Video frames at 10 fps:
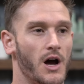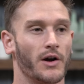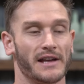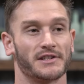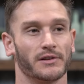
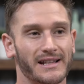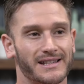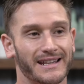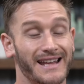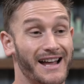Okay, so let's
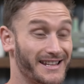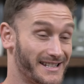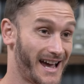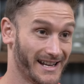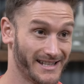get down to the
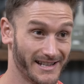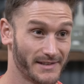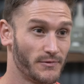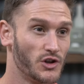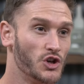science of
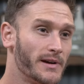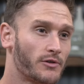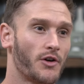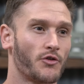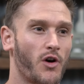this. Human
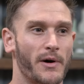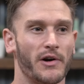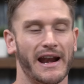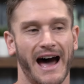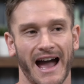growth
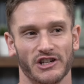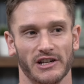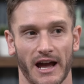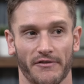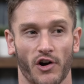hormone and
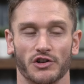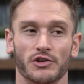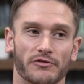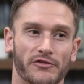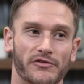IGF are
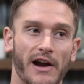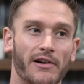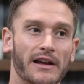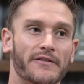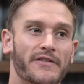two
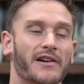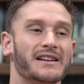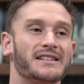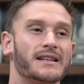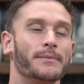very, very
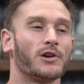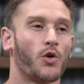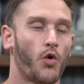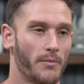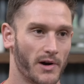similar
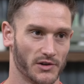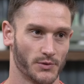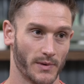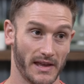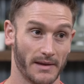hormones
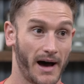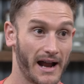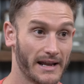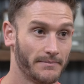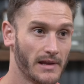within the body.